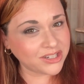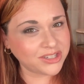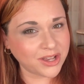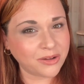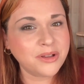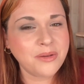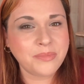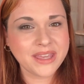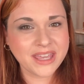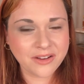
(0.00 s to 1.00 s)
So
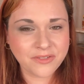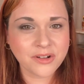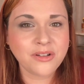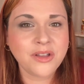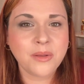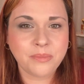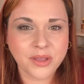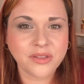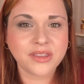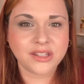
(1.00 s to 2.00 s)
be careful,
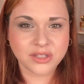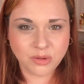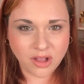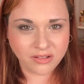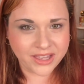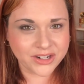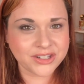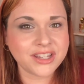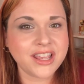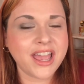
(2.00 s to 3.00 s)
build in small layers,